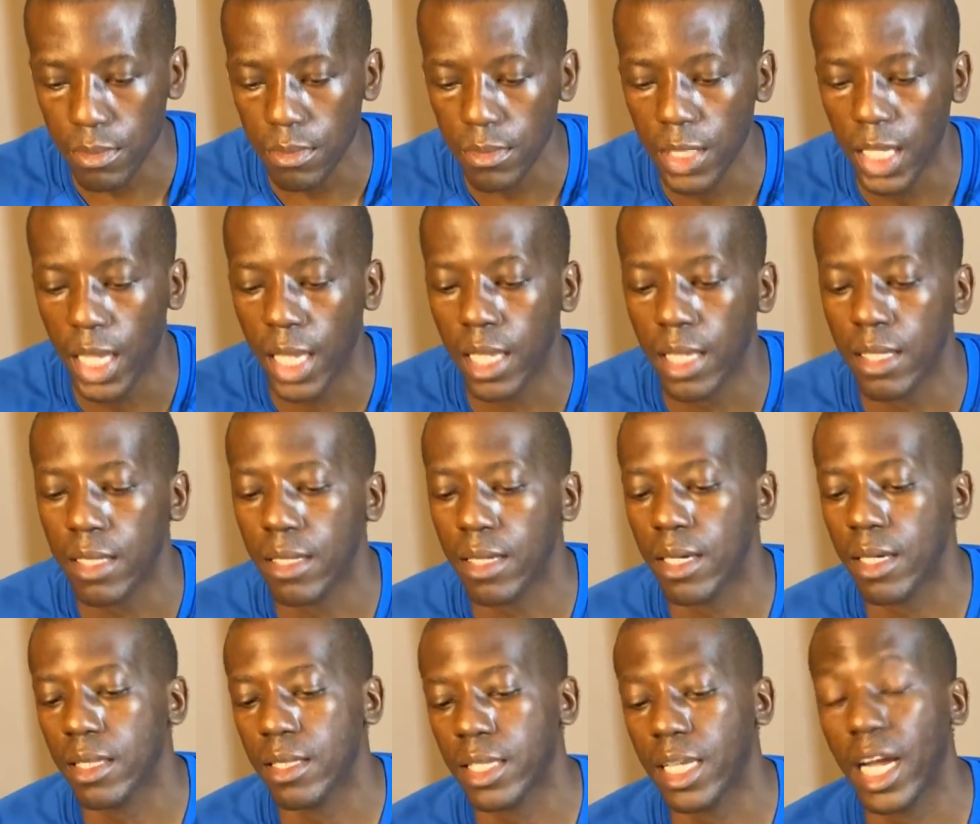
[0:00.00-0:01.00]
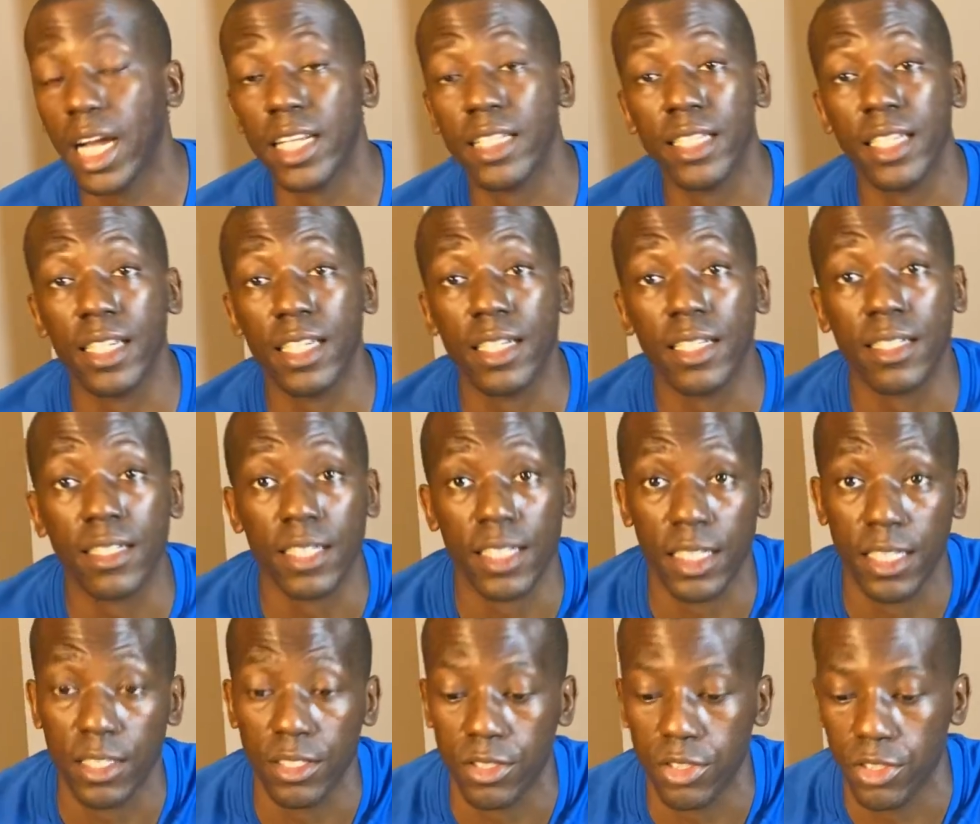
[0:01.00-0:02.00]
And the idea
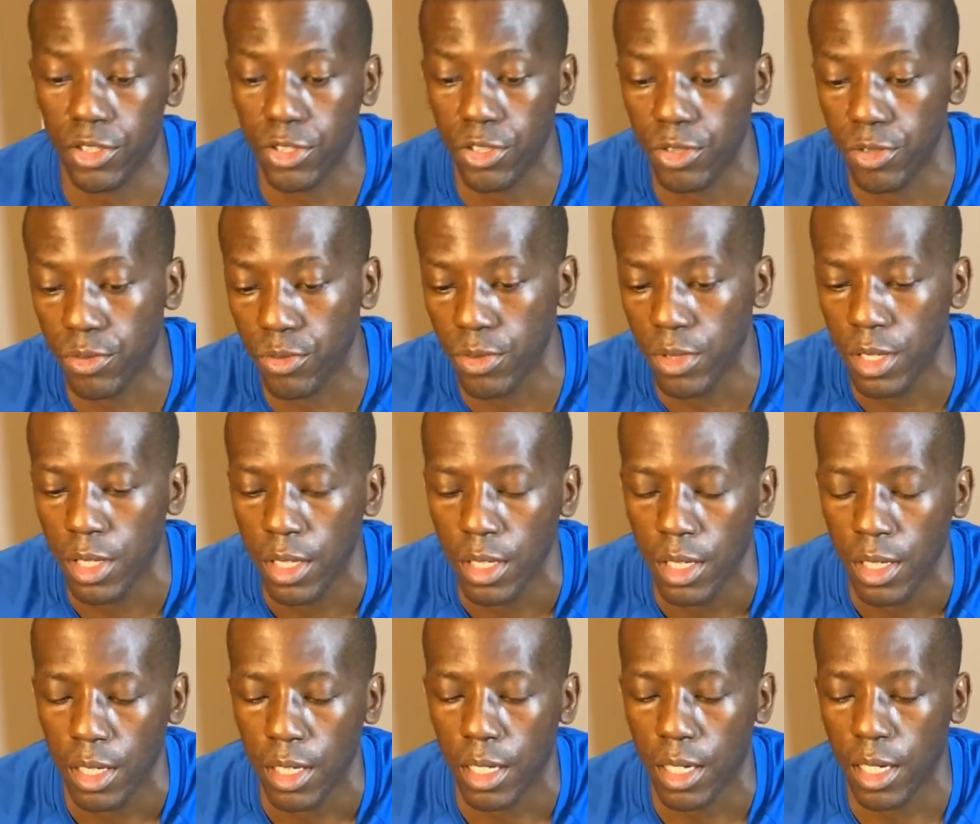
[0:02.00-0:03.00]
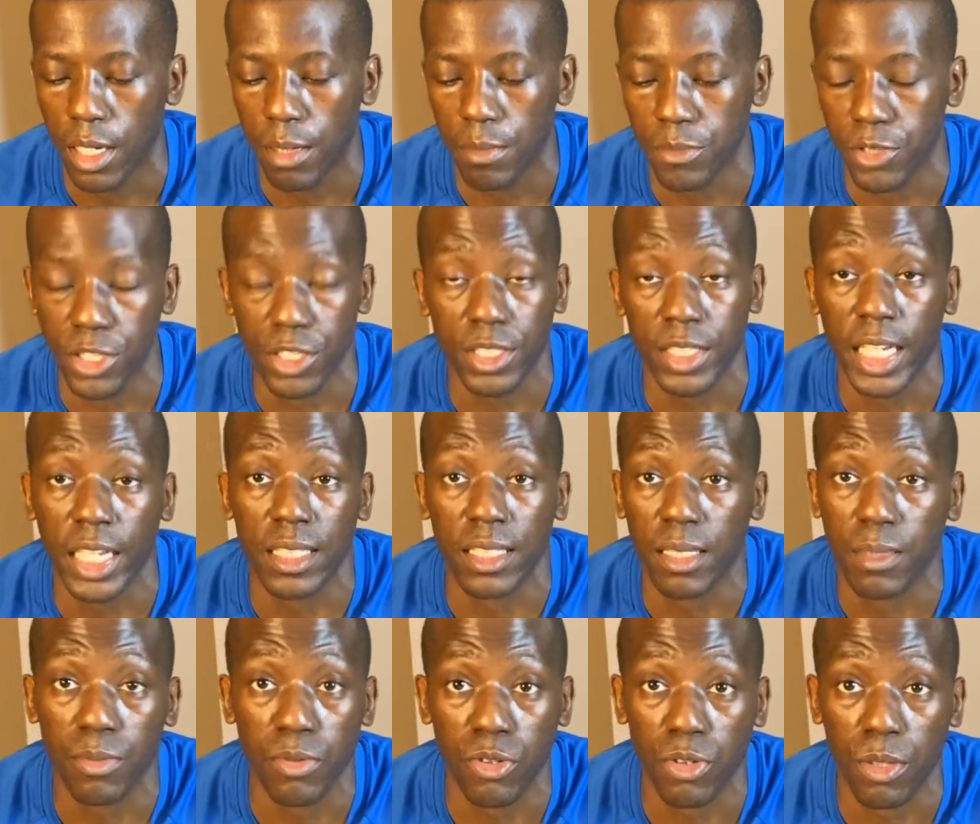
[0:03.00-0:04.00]
is to just take the
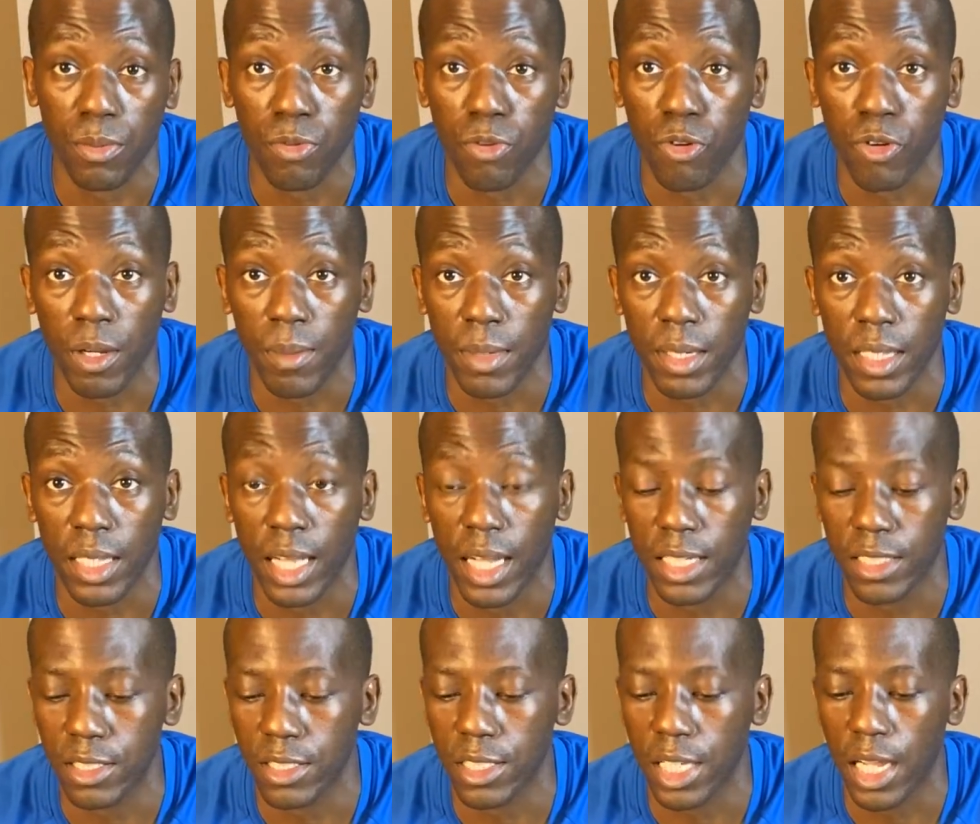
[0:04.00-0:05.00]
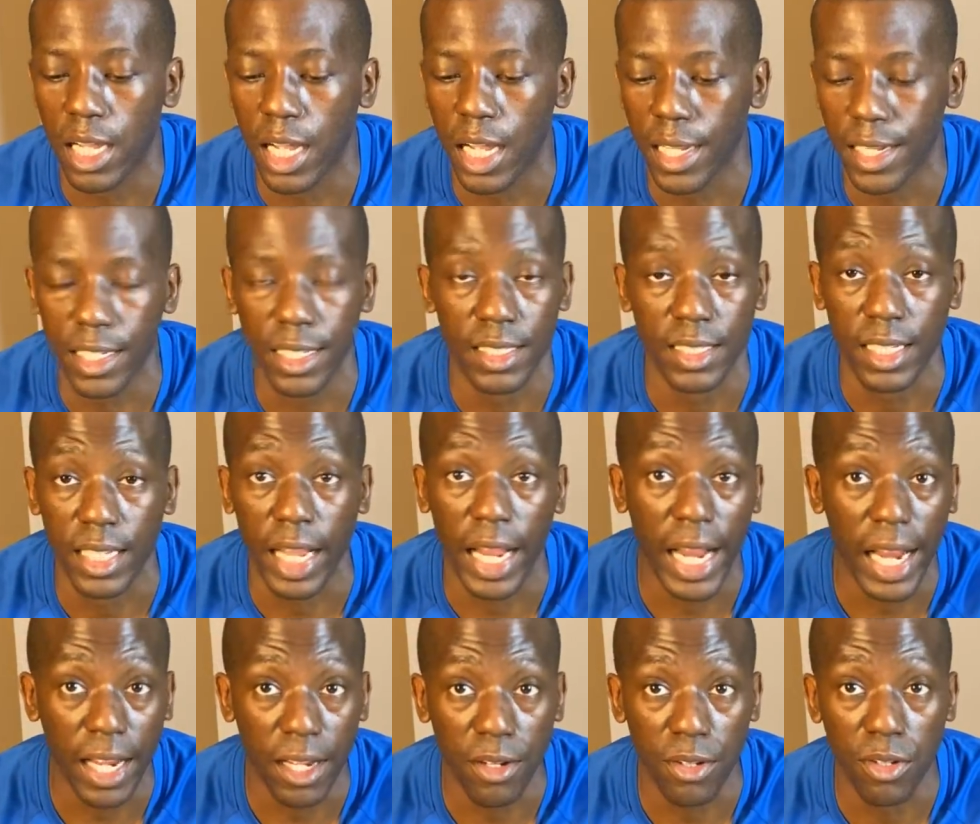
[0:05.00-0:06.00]
programming classes that I can
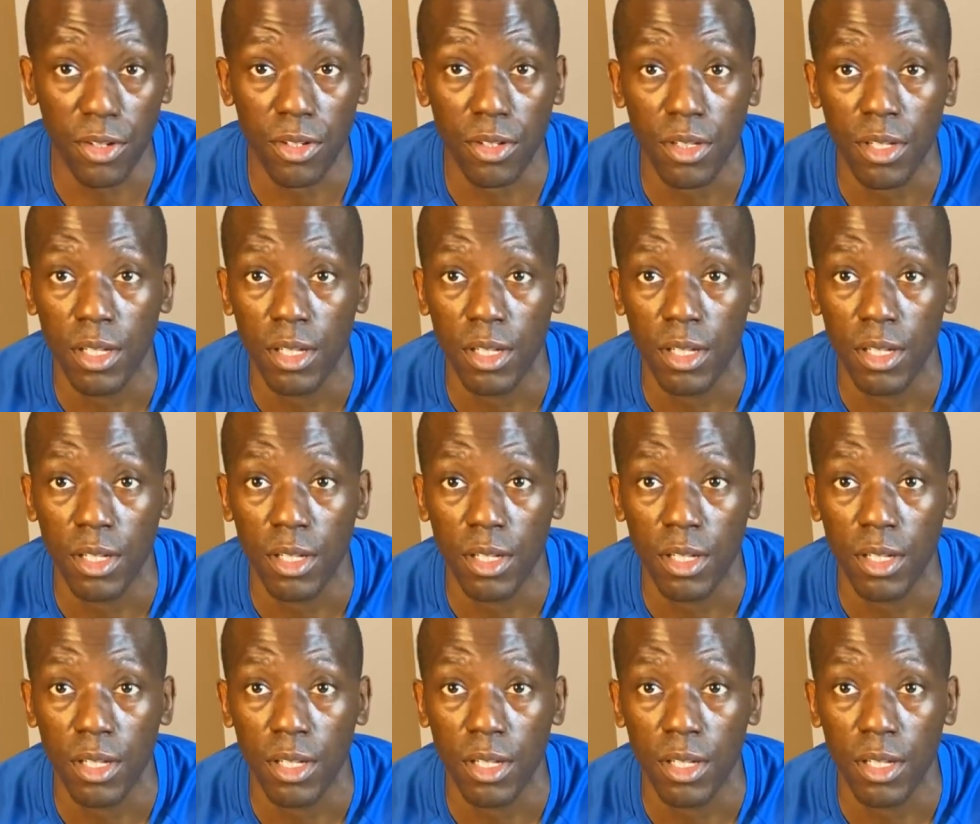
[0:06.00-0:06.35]
handle